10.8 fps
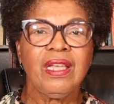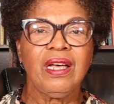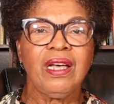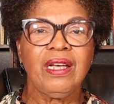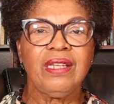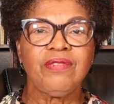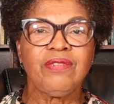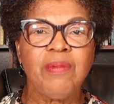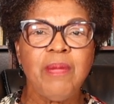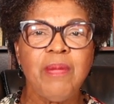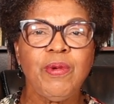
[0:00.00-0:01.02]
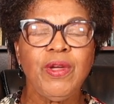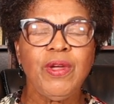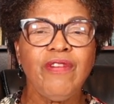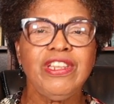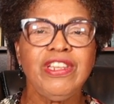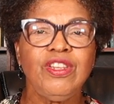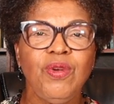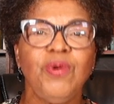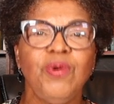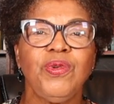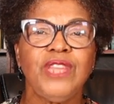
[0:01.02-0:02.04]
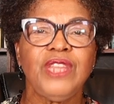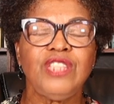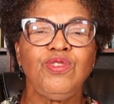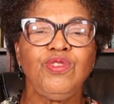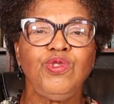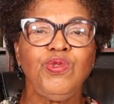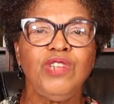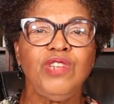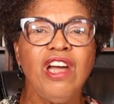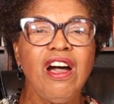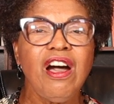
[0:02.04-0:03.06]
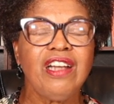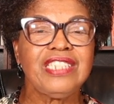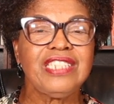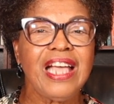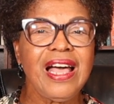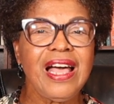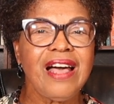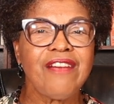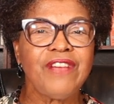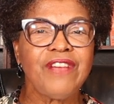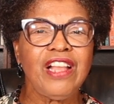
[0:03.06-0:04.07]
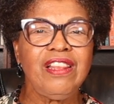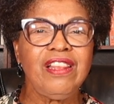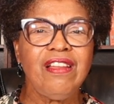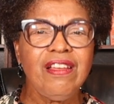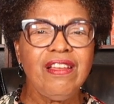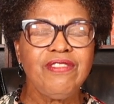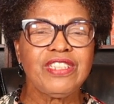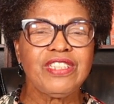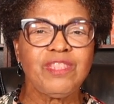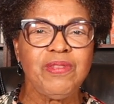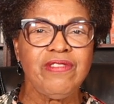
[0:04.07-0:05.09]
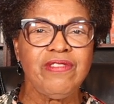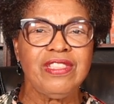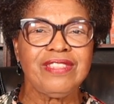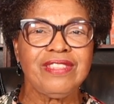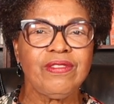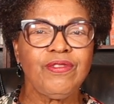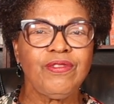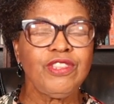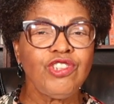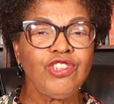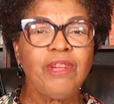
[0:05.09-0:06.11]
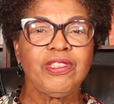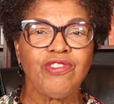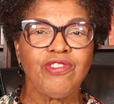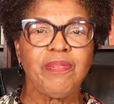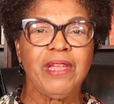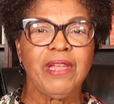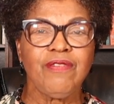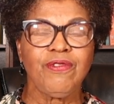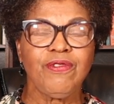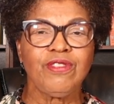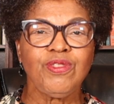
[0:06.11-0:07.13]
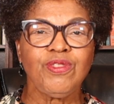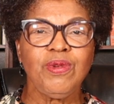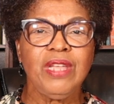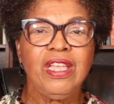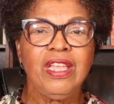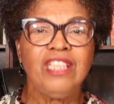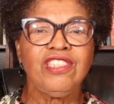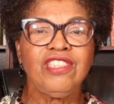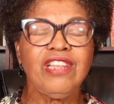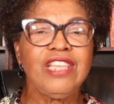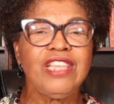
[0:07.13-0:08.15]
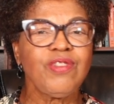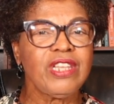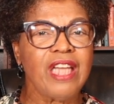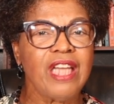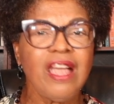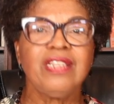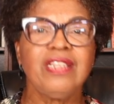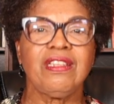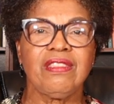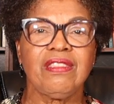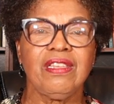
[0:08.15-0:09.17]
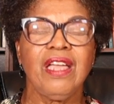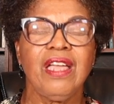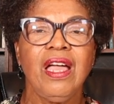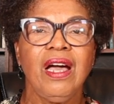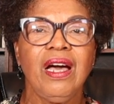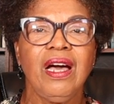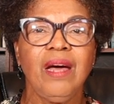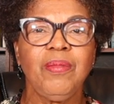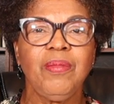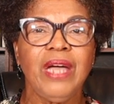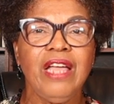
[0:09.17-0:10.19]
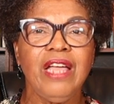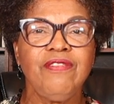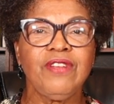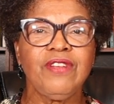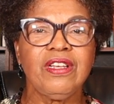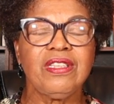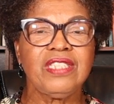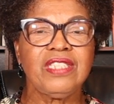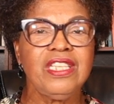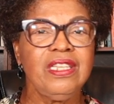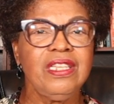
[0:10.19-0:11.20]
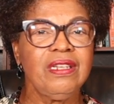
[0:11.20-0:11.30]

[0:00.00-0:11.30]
And remember, we already know that you do not have a lot of experience for the job that you're applying for. So it's not like you can hide anything. Um, I've uh, seen